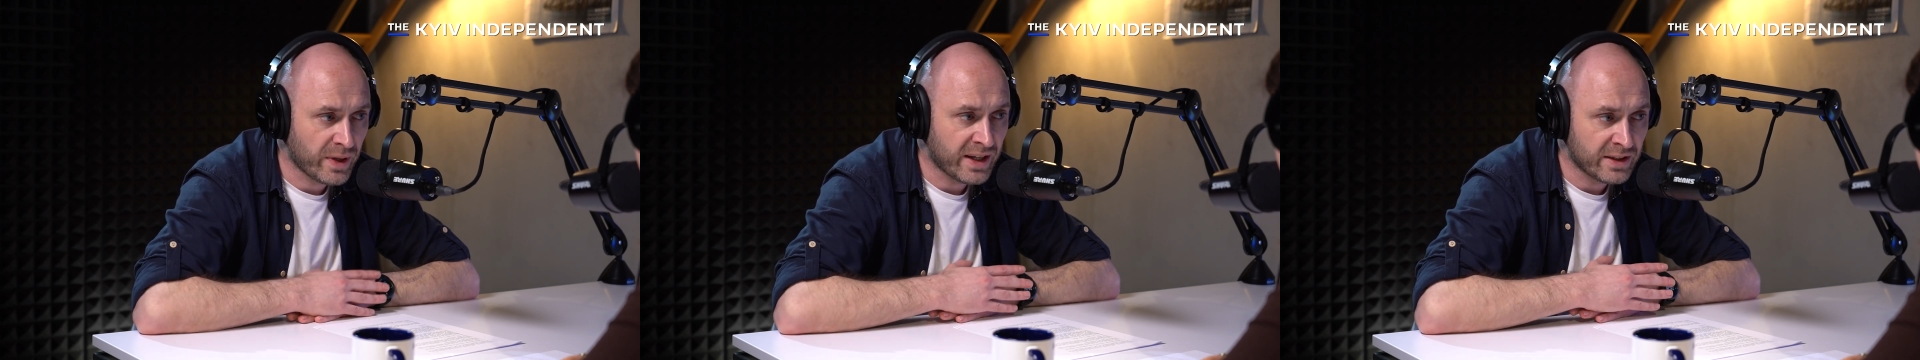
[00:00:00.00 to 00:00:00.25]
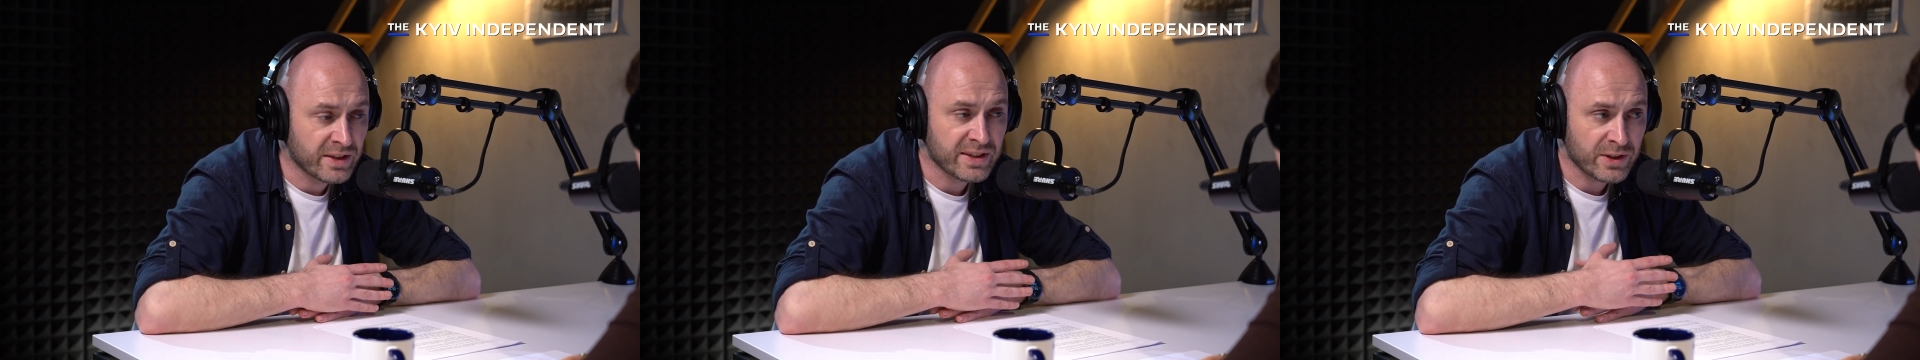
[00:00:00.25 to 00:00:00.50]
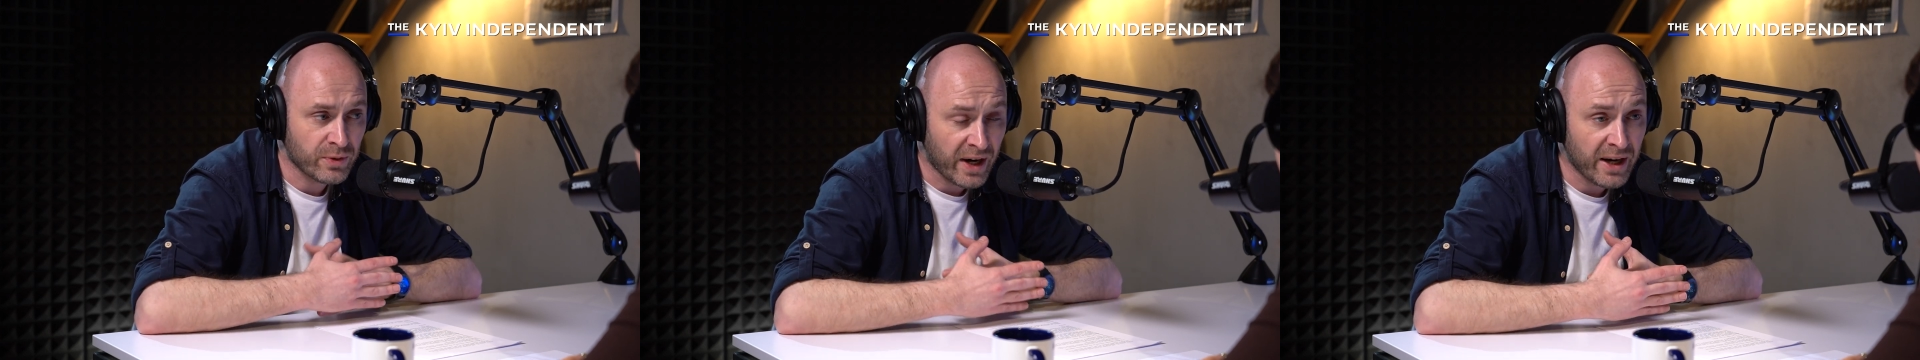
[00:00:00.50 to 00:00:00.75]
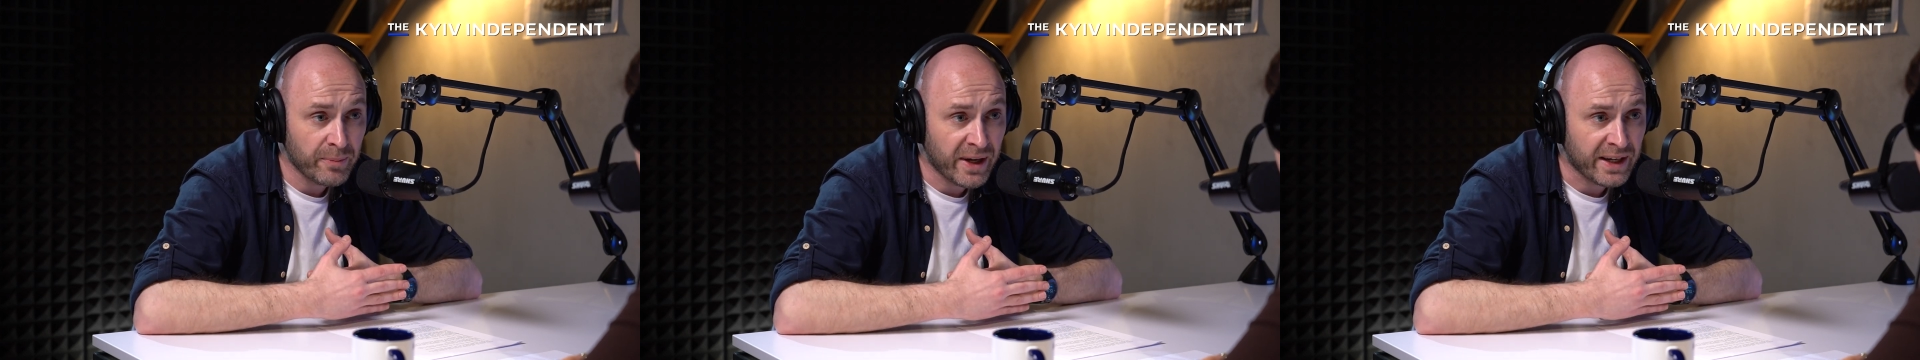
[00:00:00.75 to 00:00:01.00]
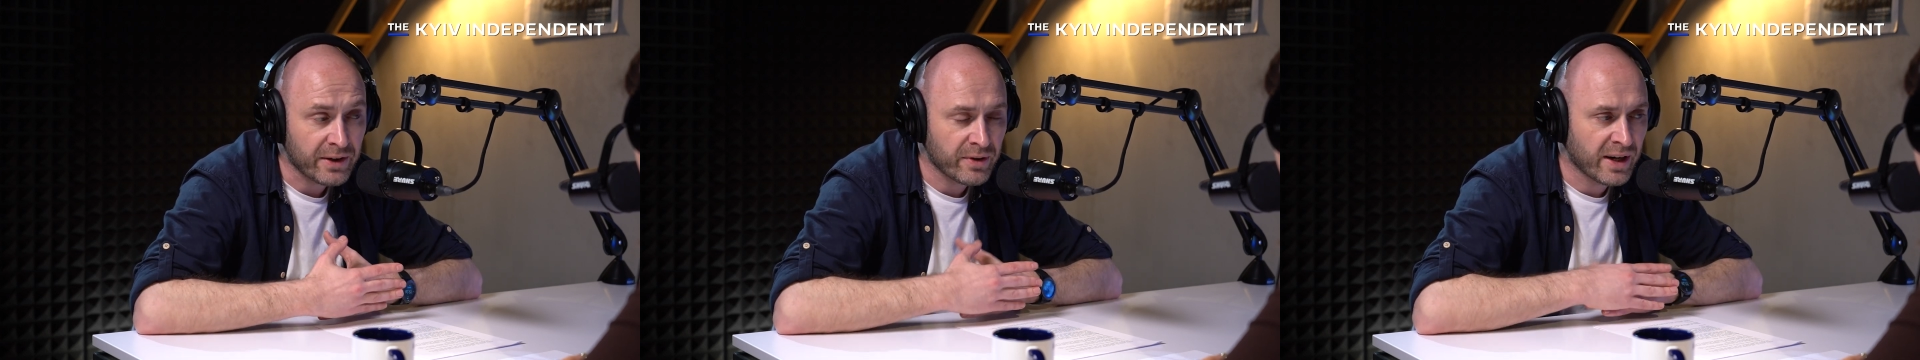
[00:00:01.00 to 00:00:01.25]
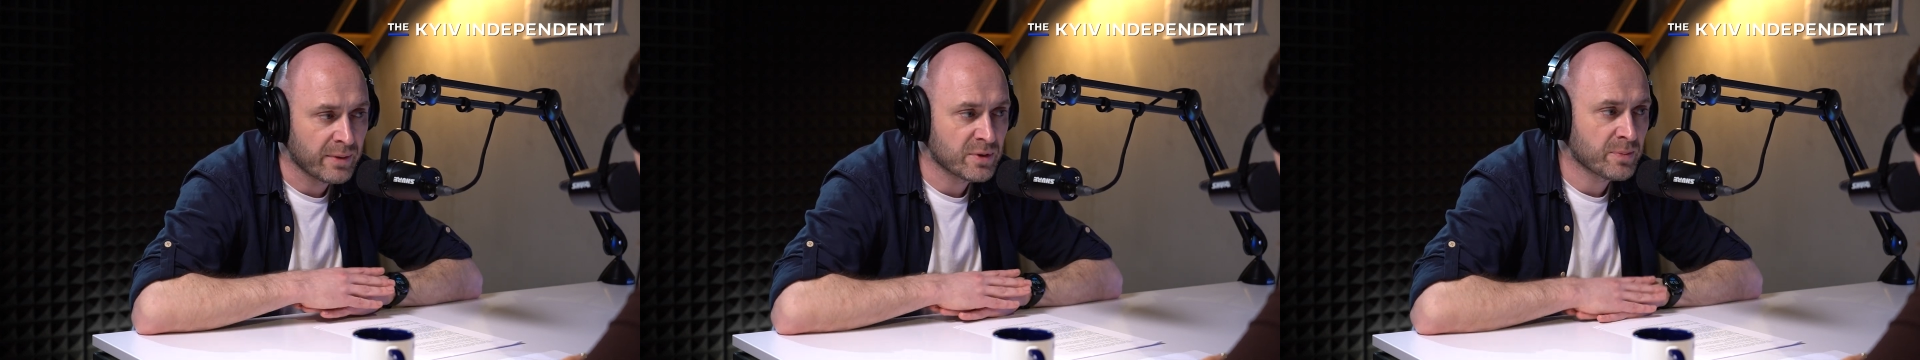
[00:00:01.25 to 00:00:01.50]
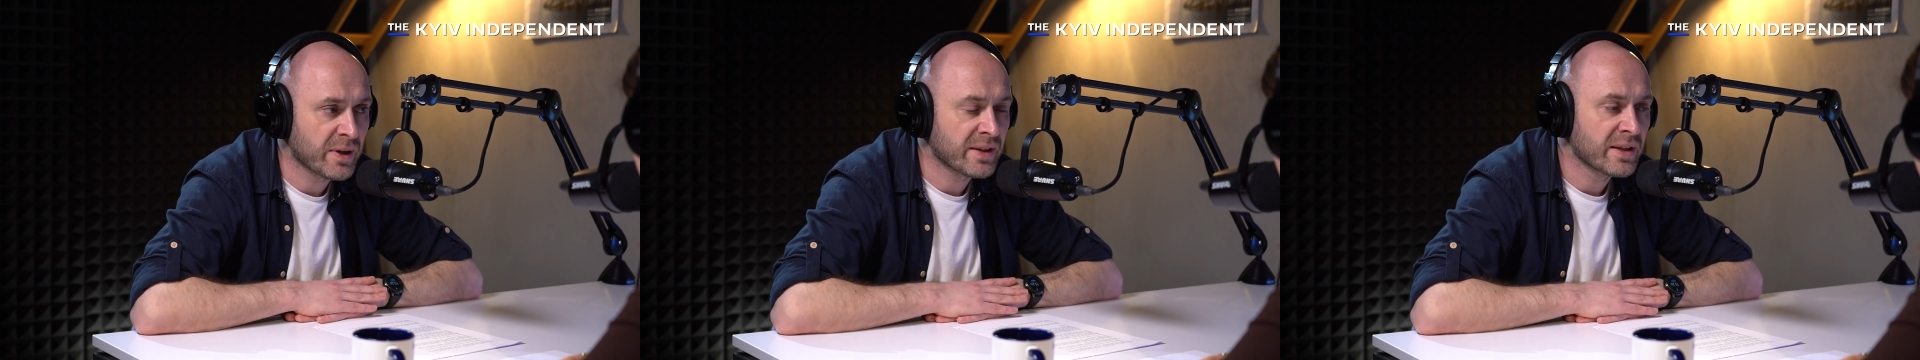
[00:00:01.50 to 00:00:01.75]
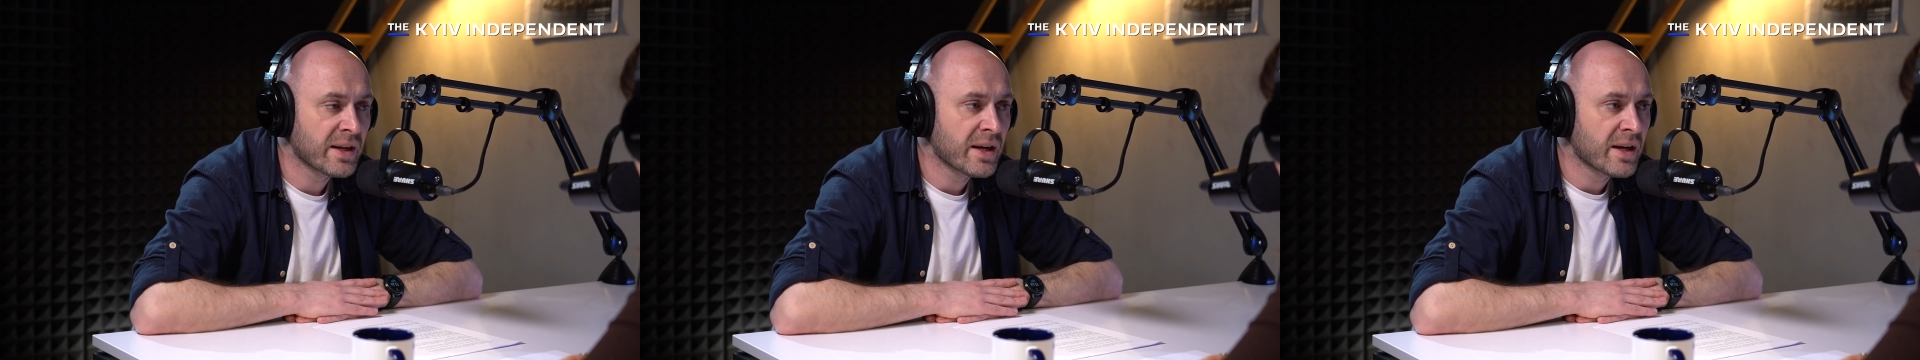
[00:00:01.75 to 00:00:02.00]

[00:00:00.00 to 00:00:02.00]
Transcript: We are describing crimes, but